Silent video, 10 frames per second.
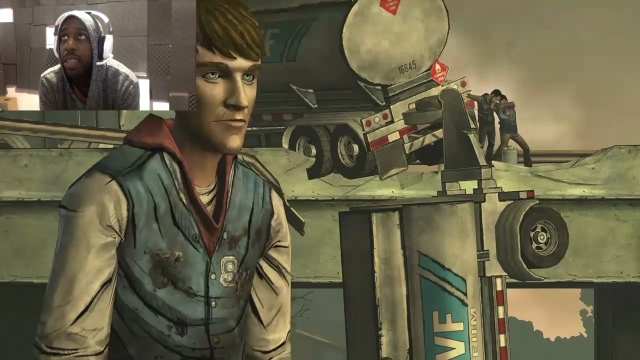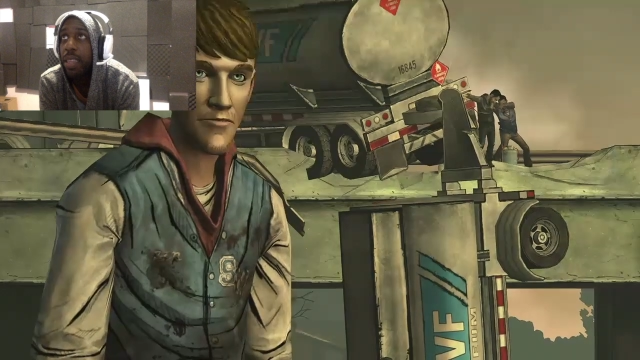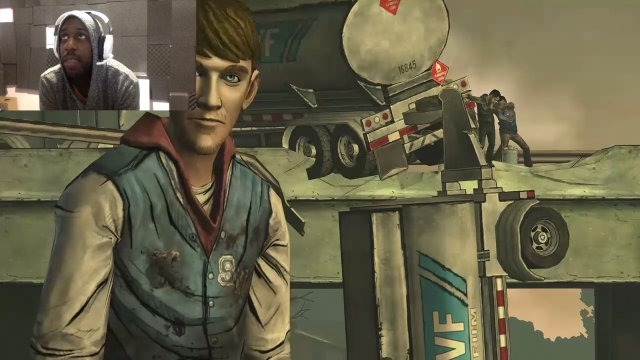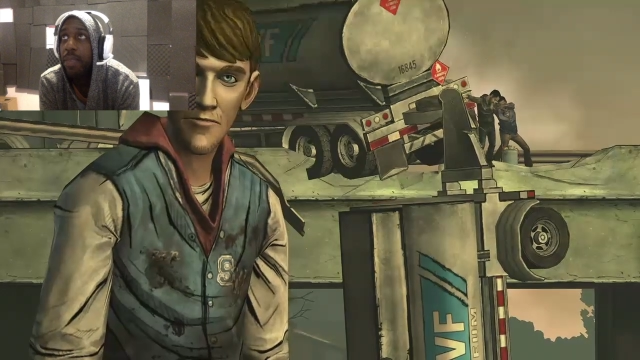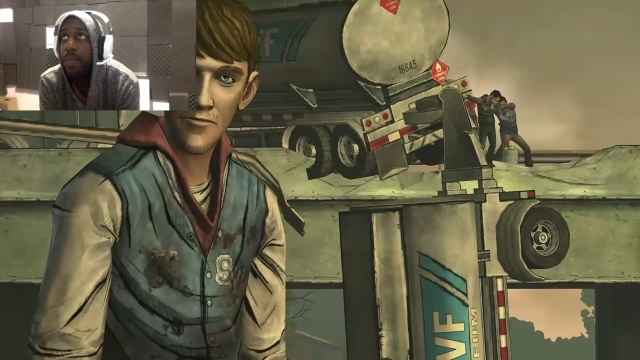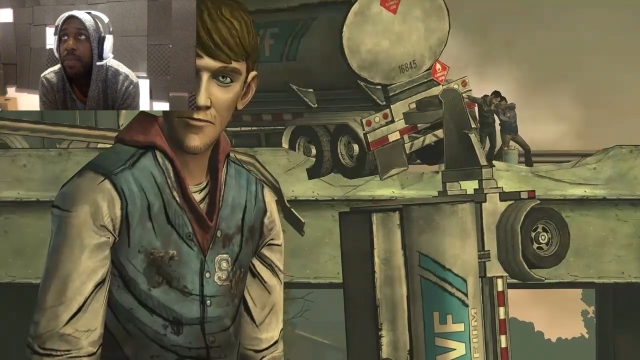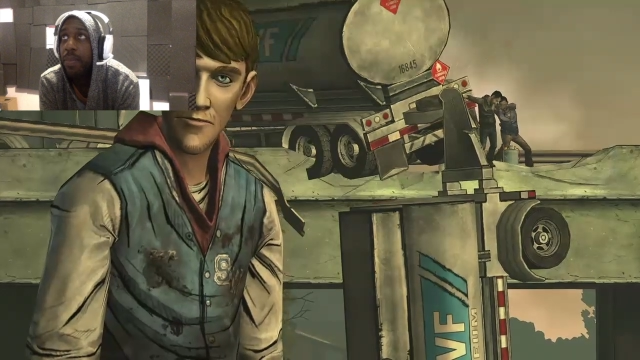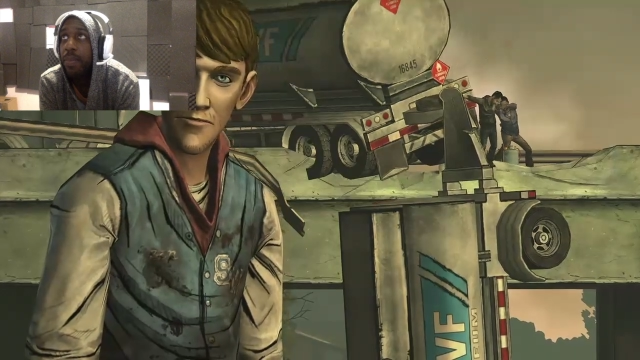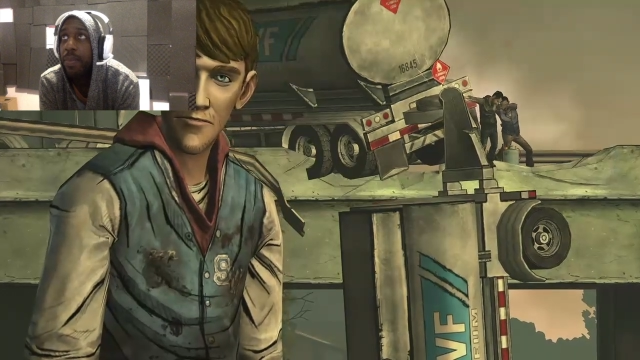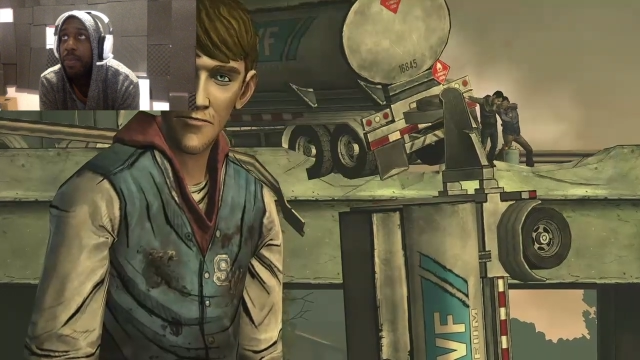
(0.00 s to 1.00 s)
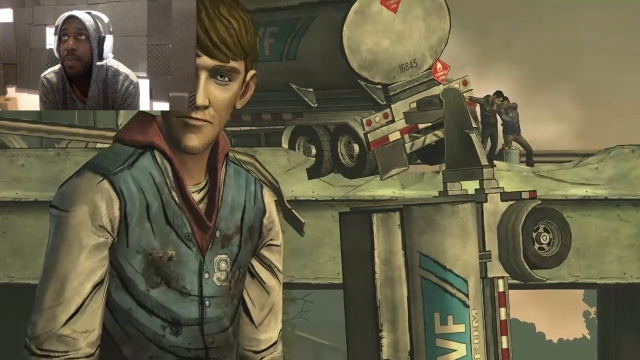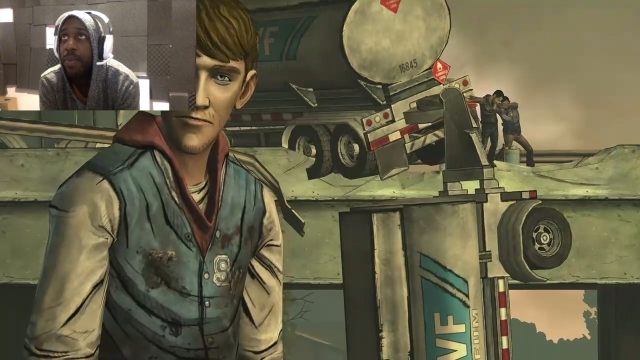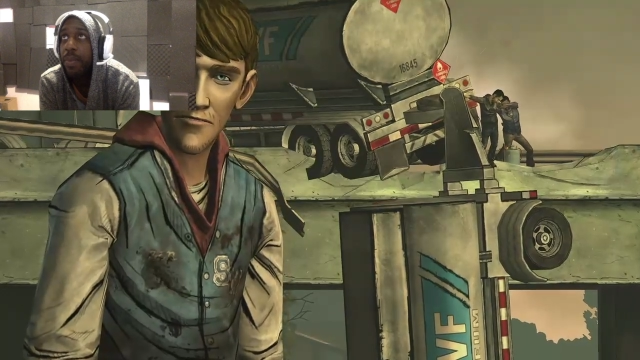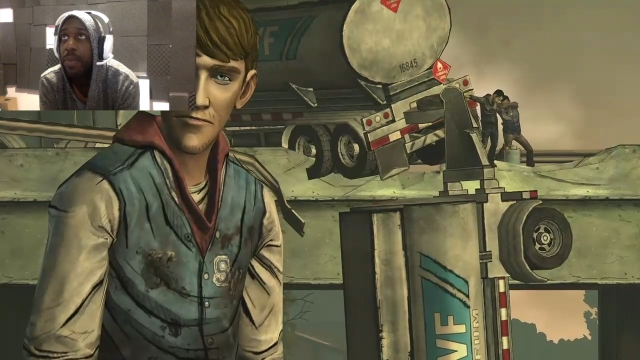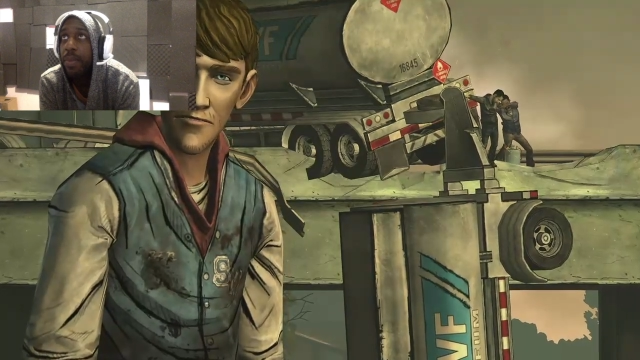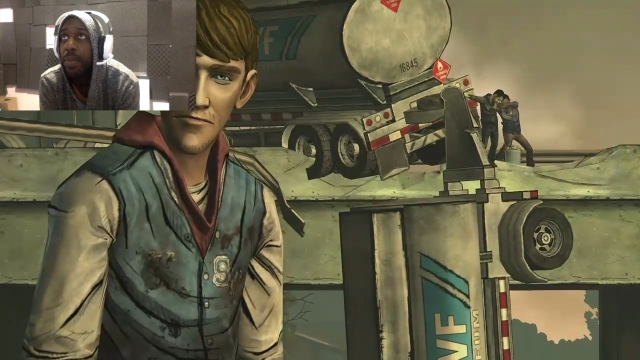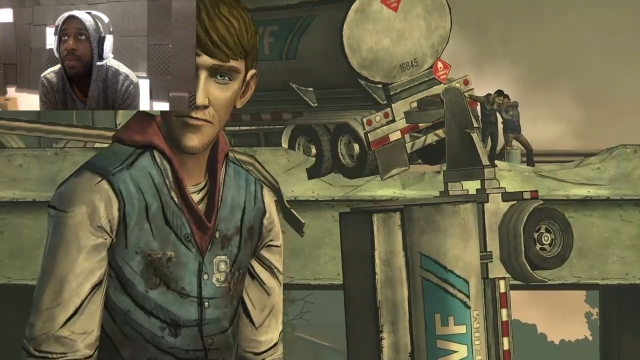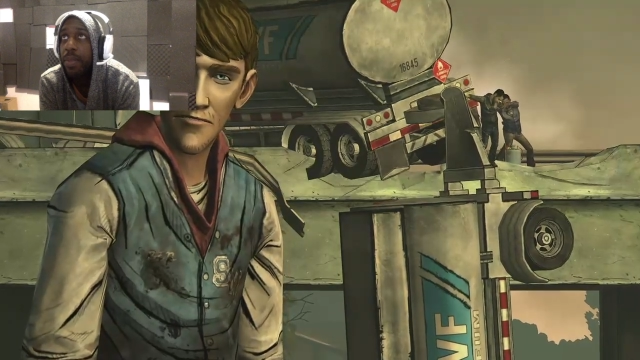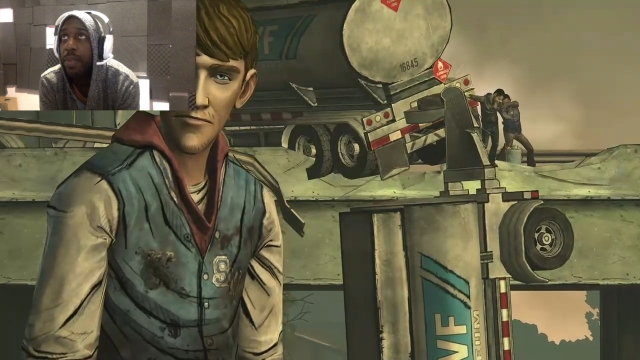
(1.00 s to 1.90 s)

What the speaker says: No one is speaking in this clip.